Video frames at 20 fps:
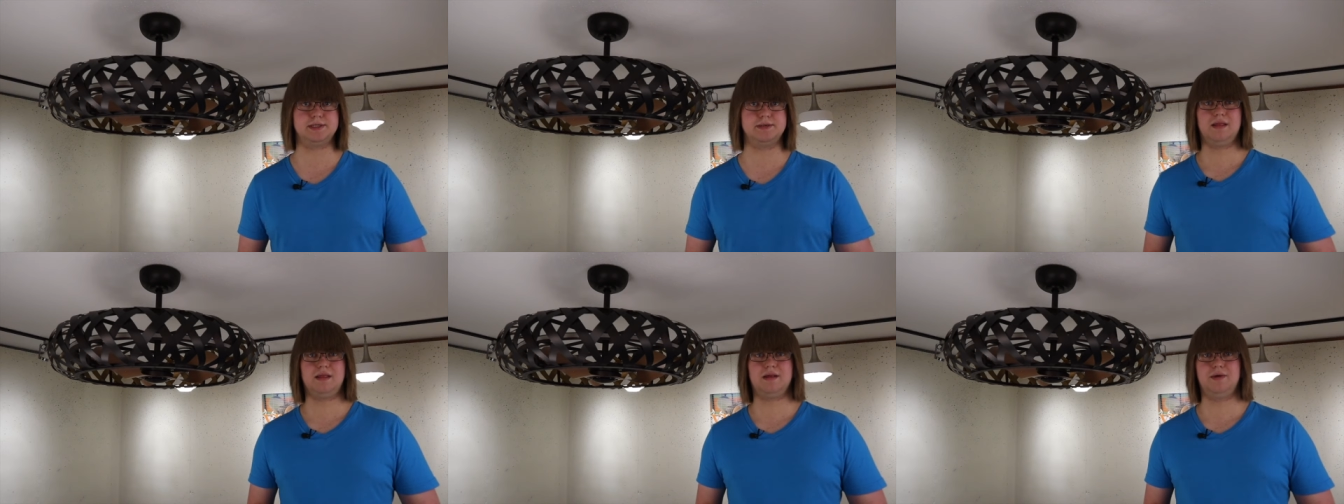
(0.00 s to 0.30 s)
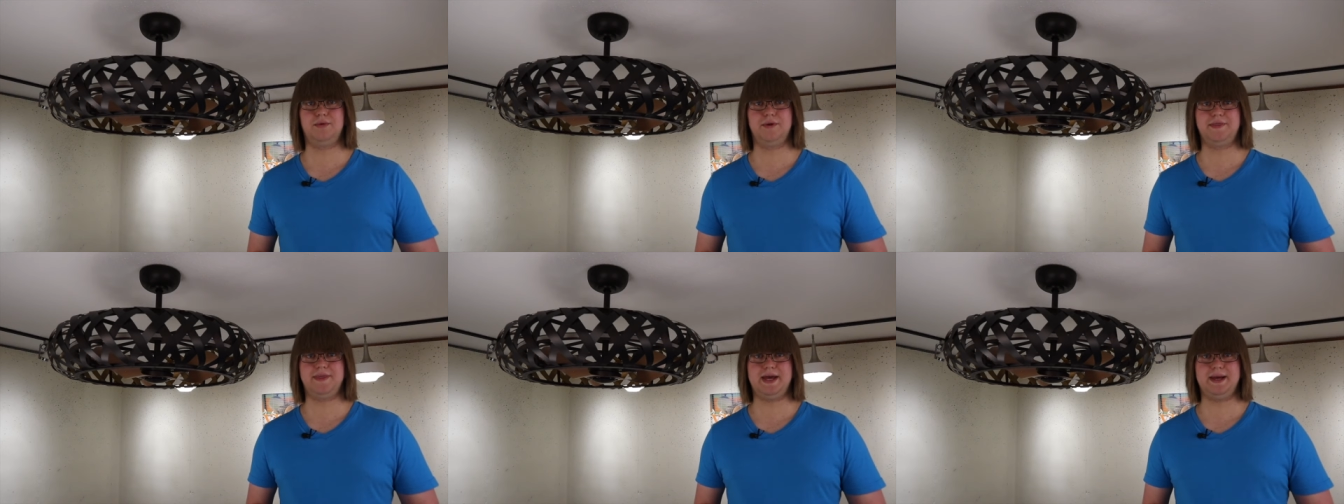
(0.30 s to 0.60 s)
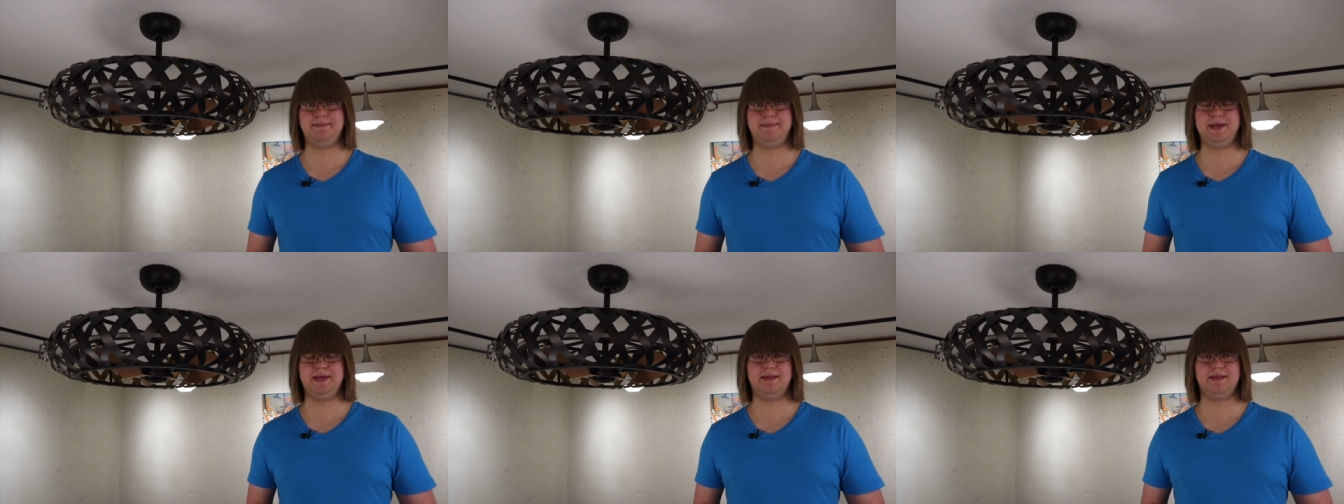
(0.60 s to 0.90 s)
So with
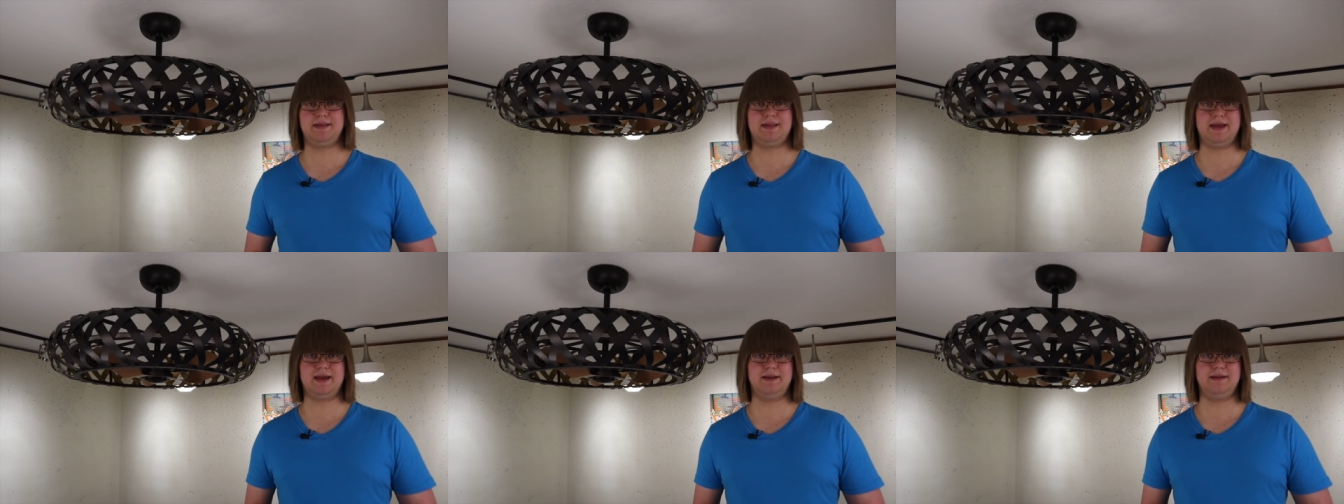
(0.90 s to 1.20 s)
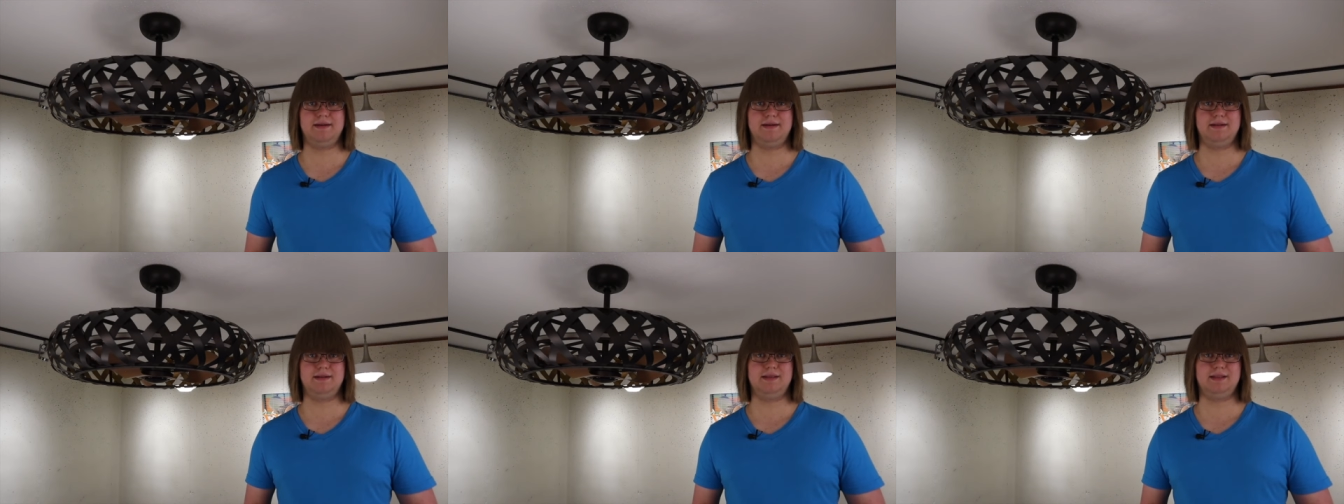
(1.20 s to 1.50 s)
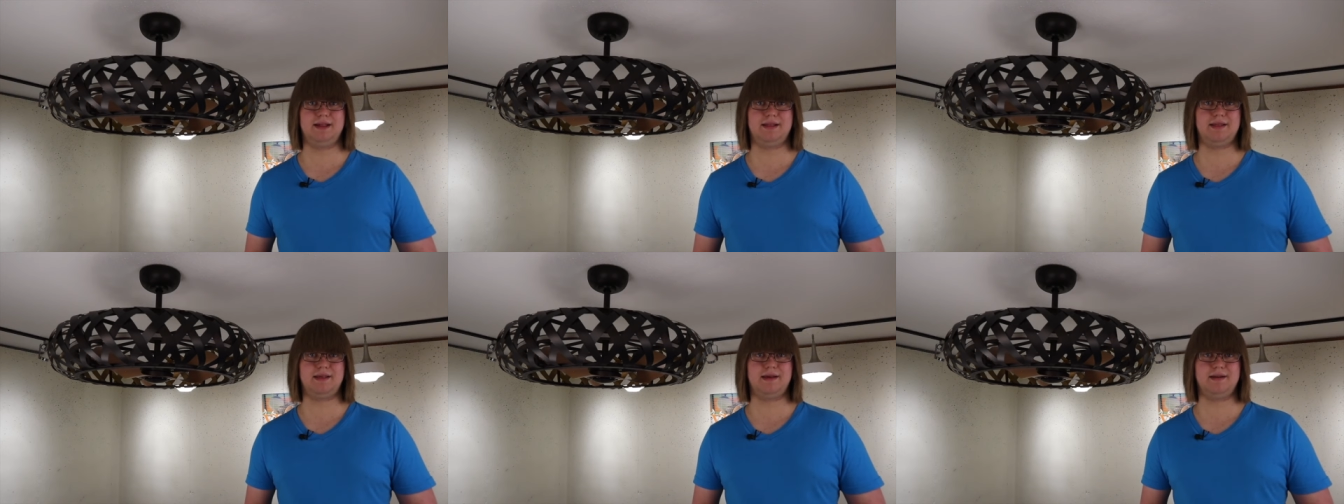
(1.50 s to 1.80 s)
that being said,
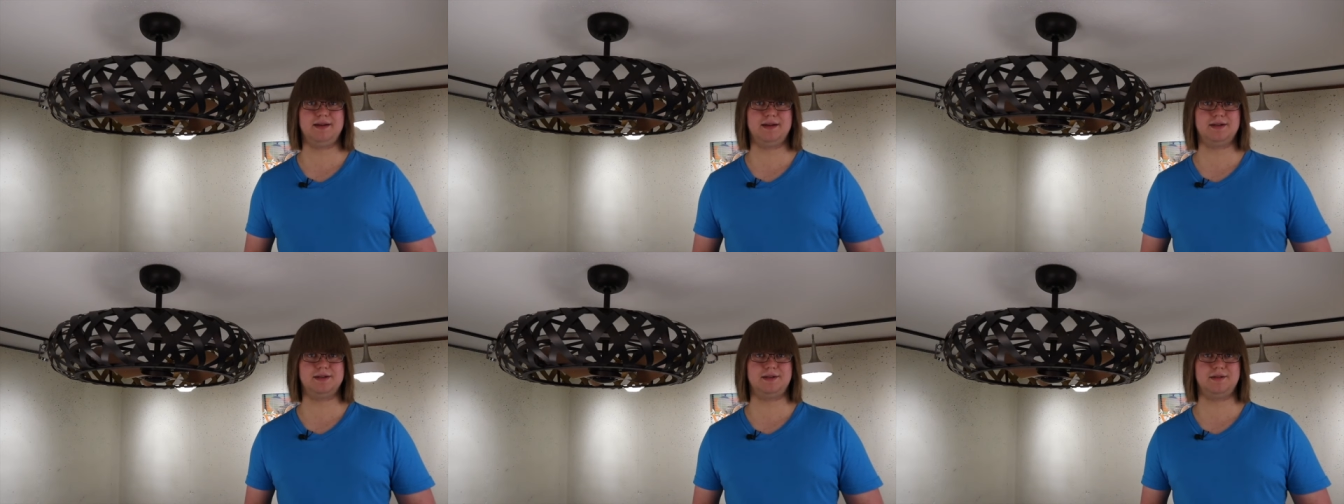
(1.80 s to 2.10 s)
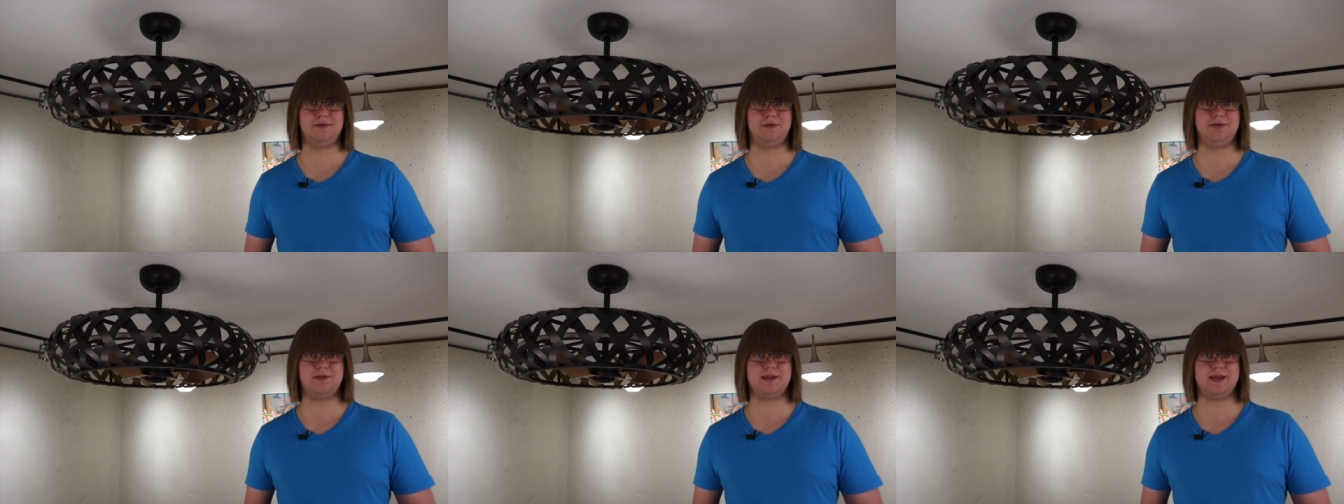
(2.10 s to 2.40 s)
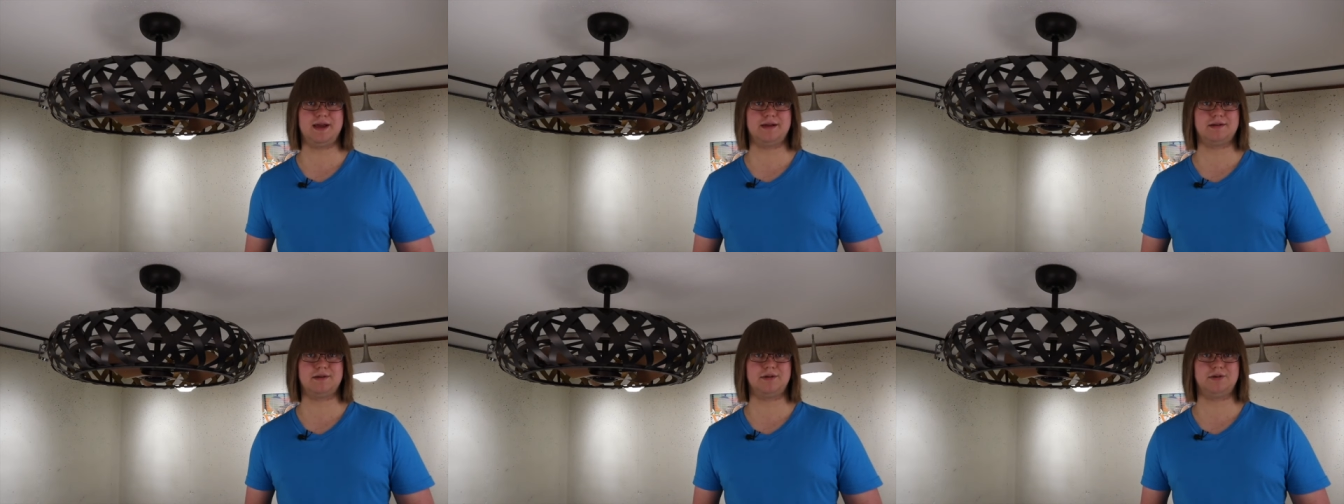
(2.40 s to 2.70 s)
let's head into those
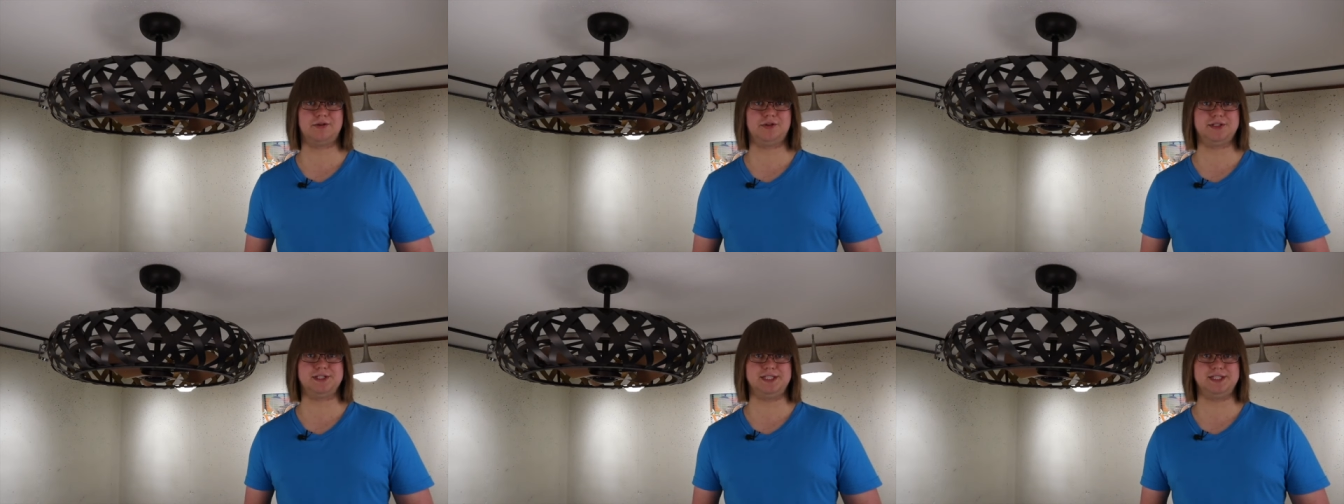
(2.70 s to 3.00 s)
technical